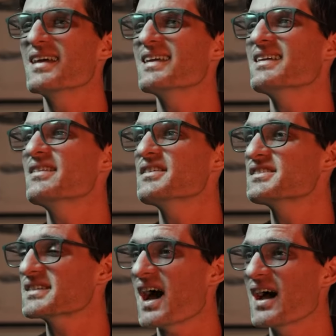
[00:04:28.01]
in the
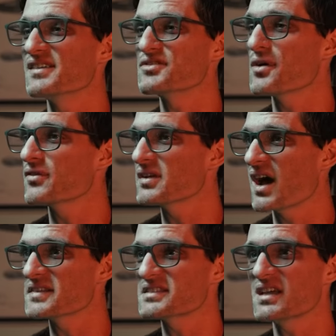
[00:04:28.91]
skies over
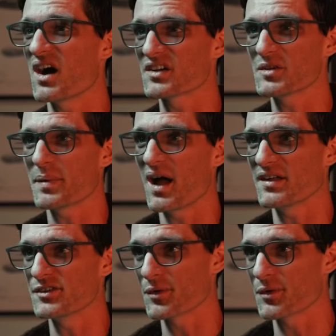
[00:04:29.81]
Nazi-occupied